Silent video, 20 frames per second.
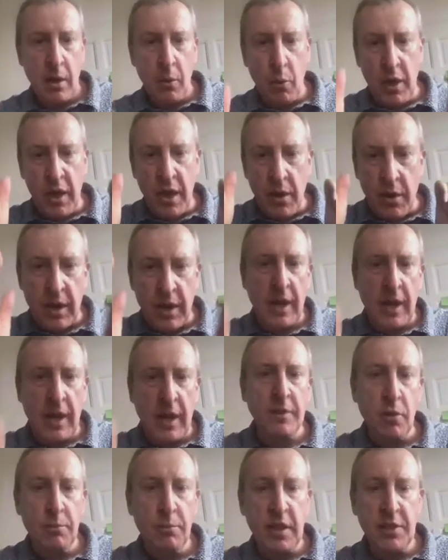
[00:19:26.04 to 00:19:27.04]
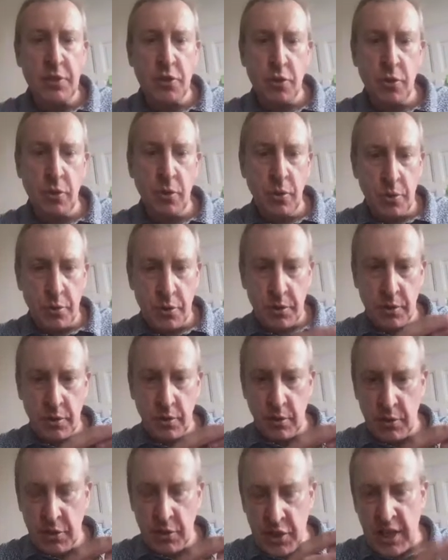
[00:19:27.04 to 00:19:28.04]
we randomly
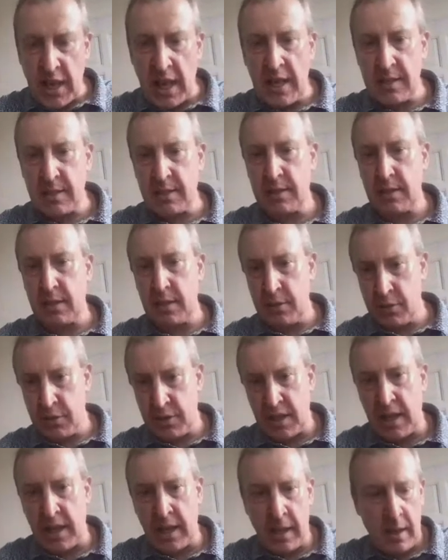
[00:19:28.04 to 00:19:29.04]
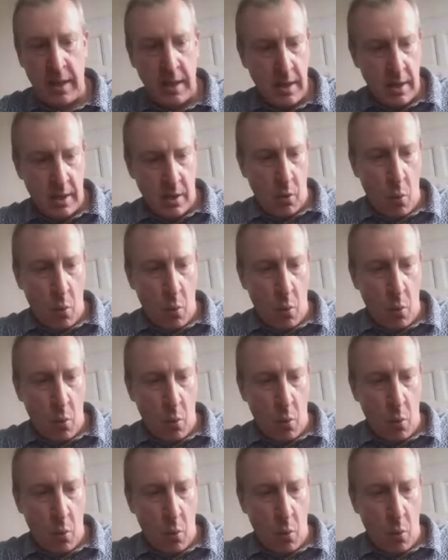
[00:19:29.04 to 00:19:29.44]
choose just, say,